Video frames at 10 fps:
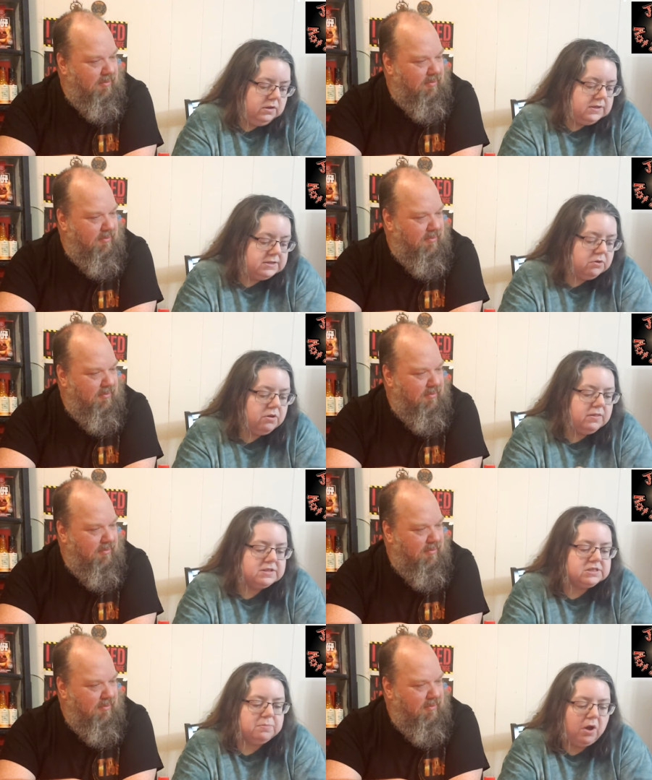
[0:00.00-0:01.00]
Speaker 1: considering the
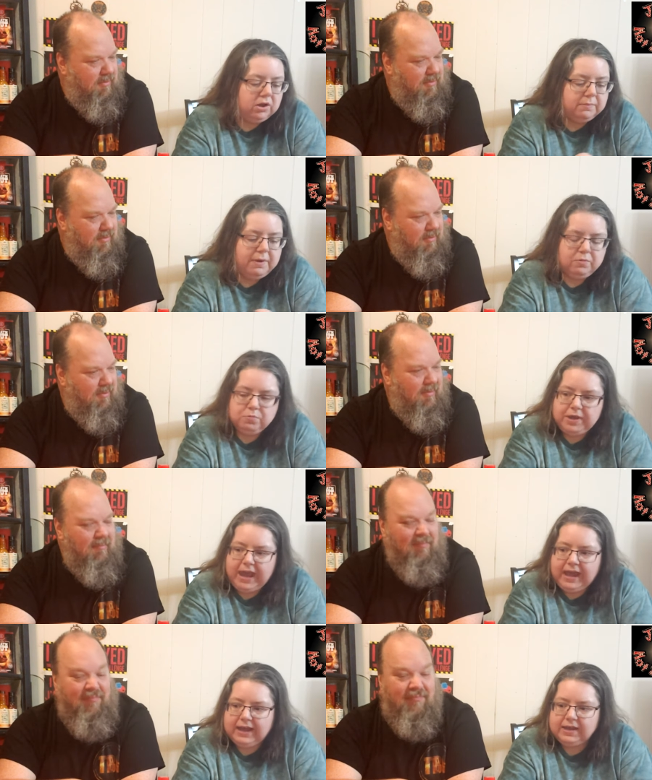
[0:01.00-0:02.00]
small amount we
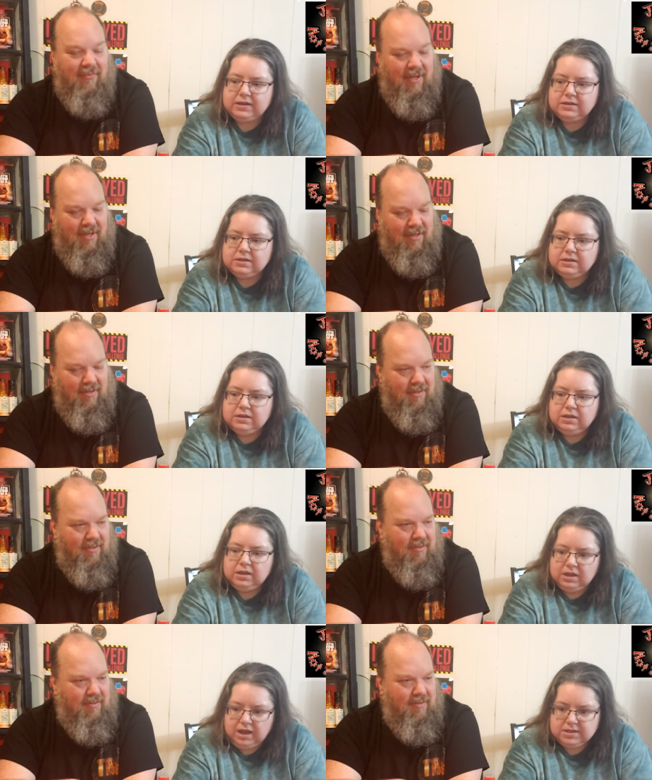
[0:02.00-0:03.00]
had,
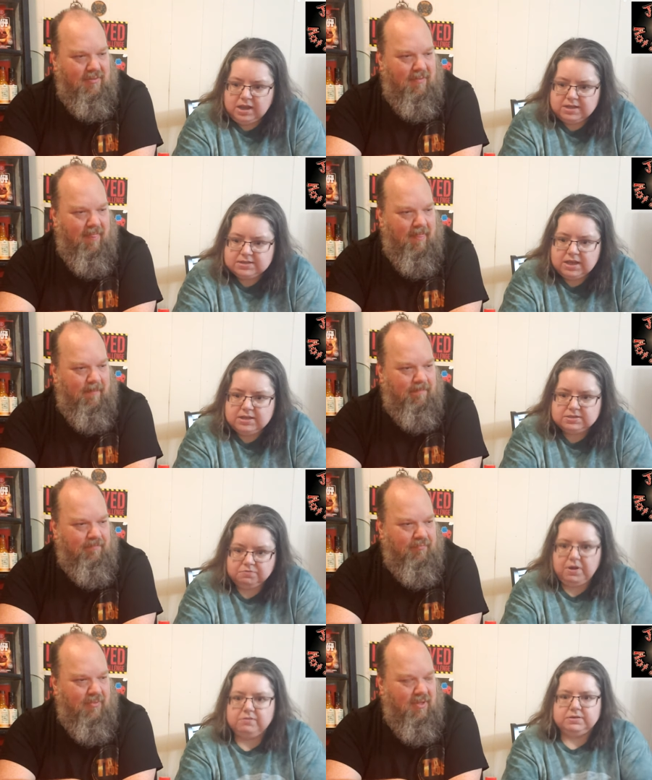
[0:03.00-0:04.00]
I'd, I'd say it's
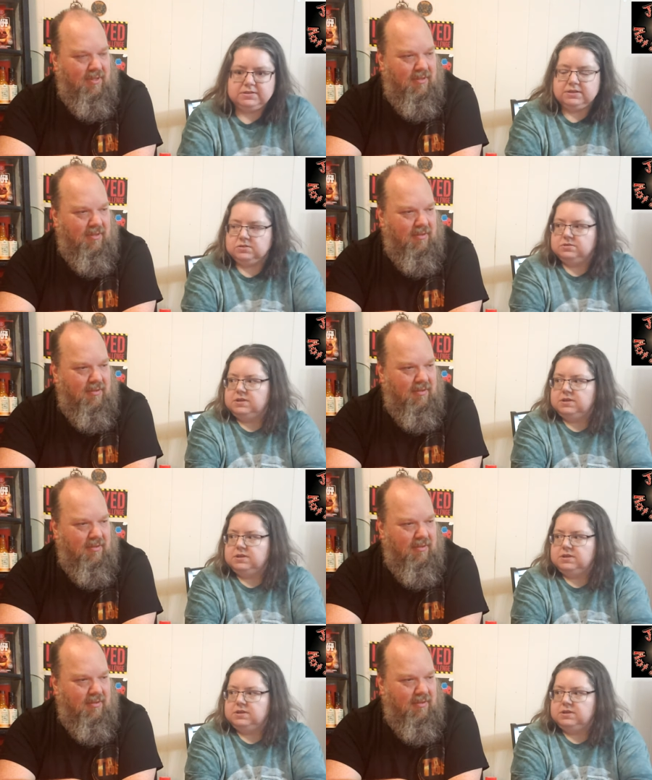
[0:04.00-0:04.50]
around a six or